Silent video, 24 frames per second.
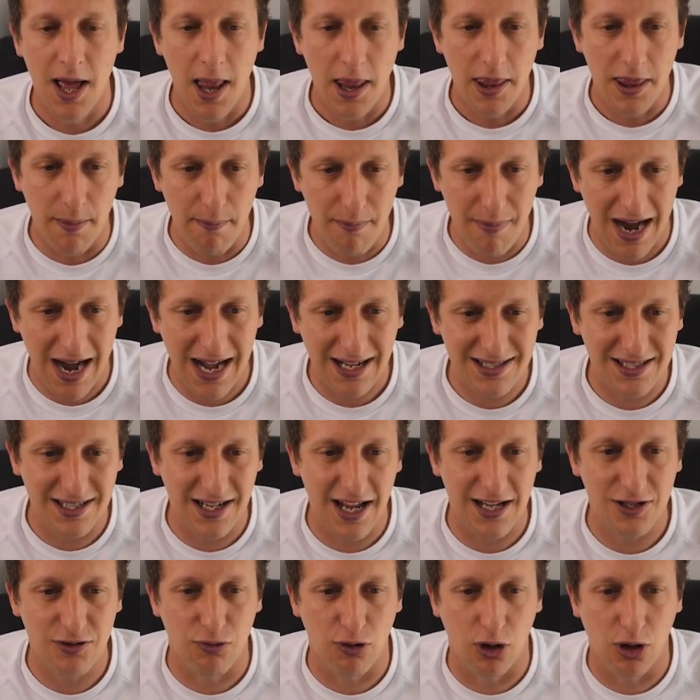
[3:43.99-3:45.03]
The
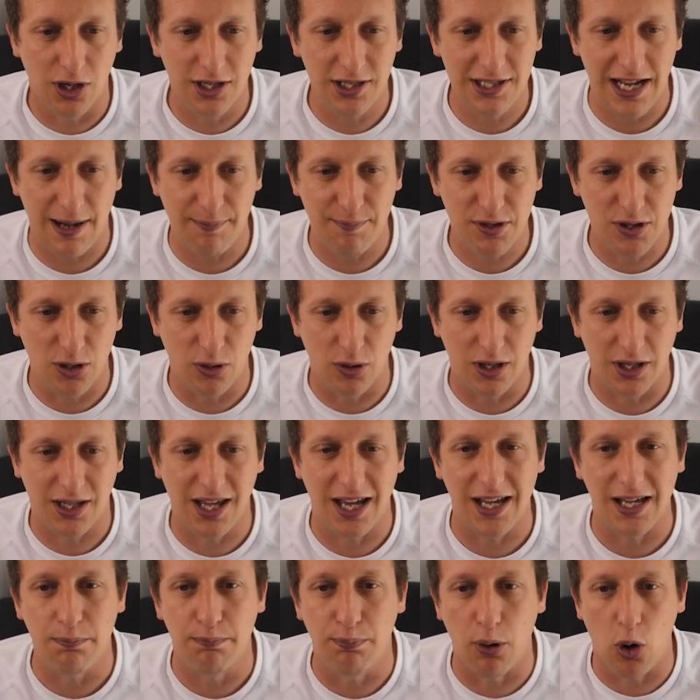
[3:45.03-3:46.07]
Martinez role is absolutely
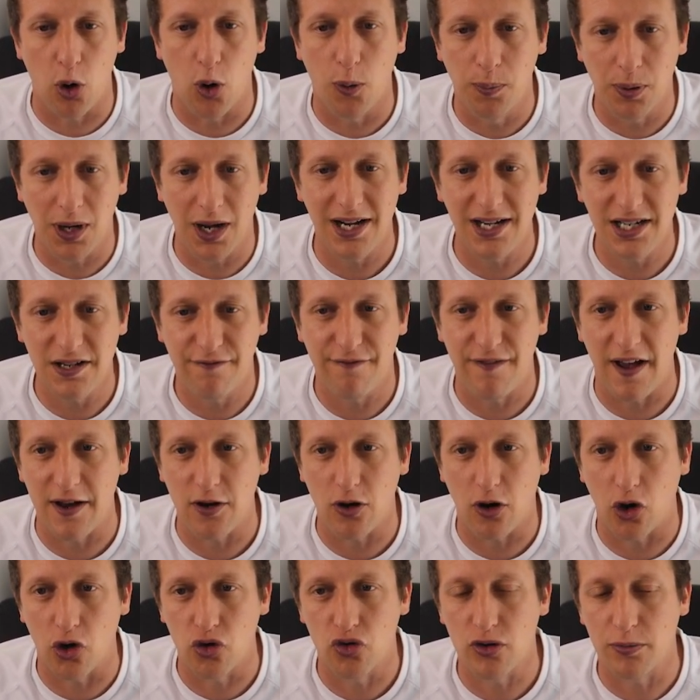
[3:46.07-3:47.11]
key. Ball playing defender
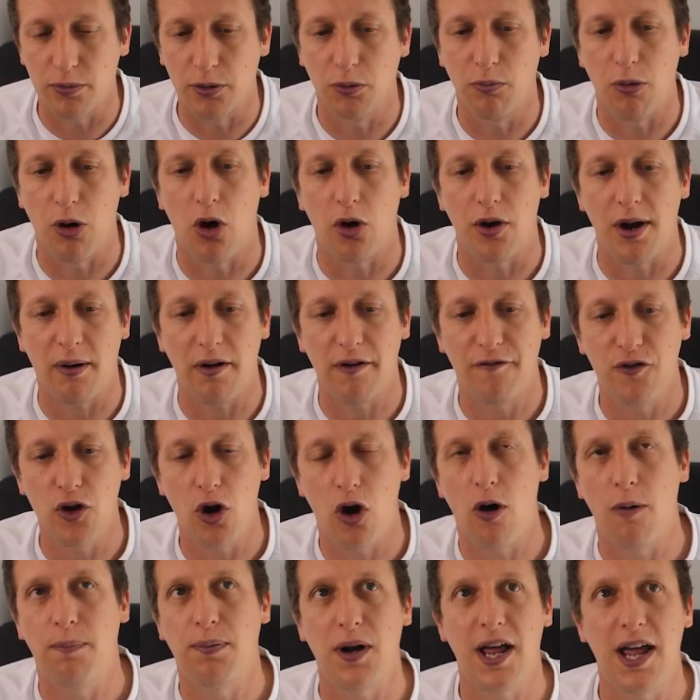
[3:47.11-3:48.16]
on dribble more. Now, if
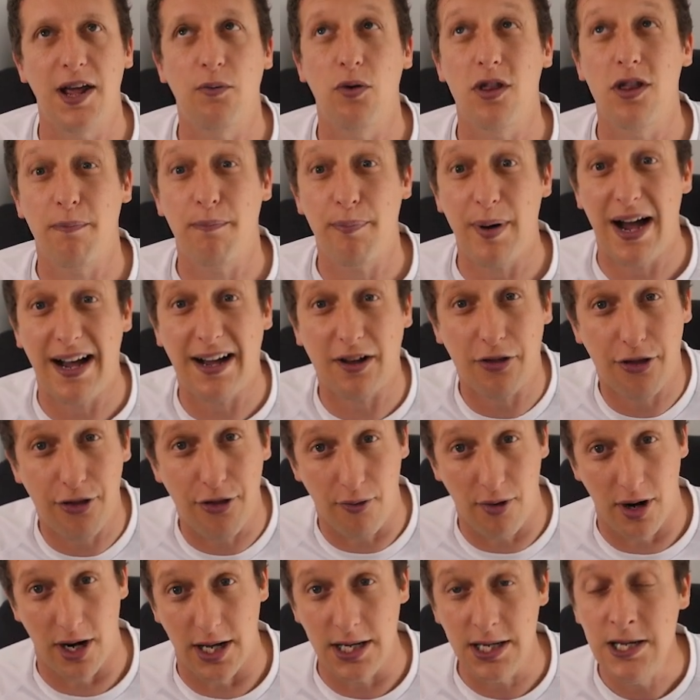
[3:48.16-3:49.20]
you're playing with a back
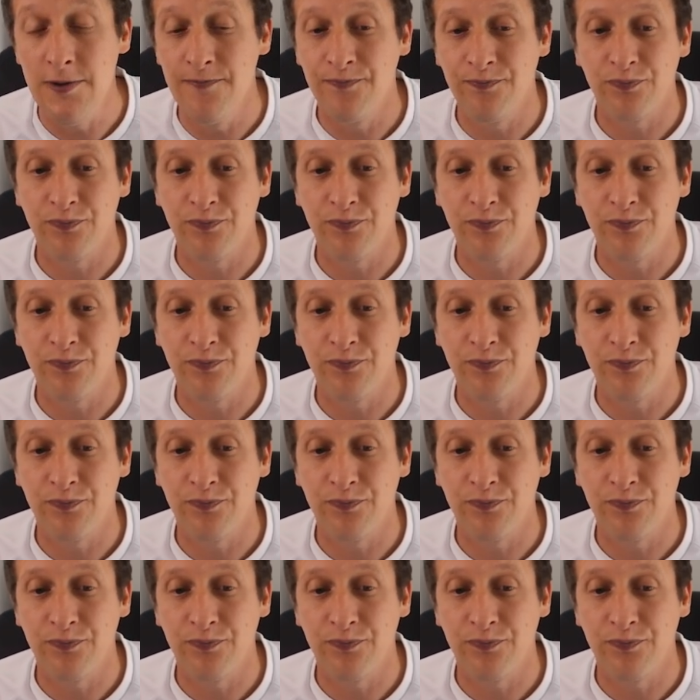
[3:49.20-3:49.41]
three,